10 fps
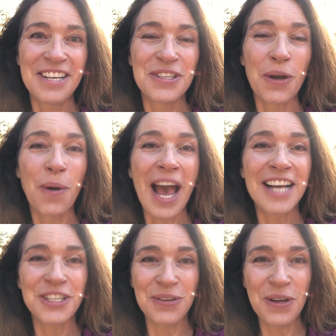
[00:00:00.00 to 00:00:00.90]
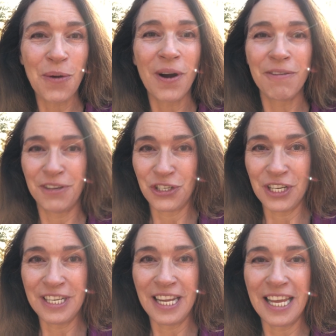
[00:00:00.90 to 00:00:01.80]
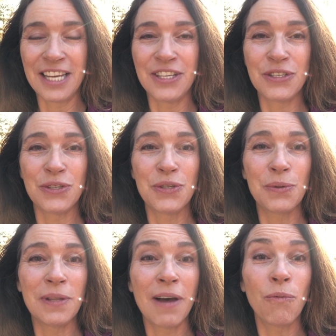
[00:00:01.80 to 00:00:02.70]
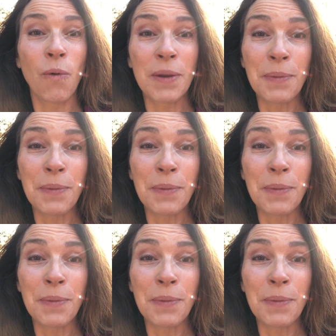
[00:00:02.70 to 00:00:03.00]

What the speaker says: So as you know, our vision is to love 1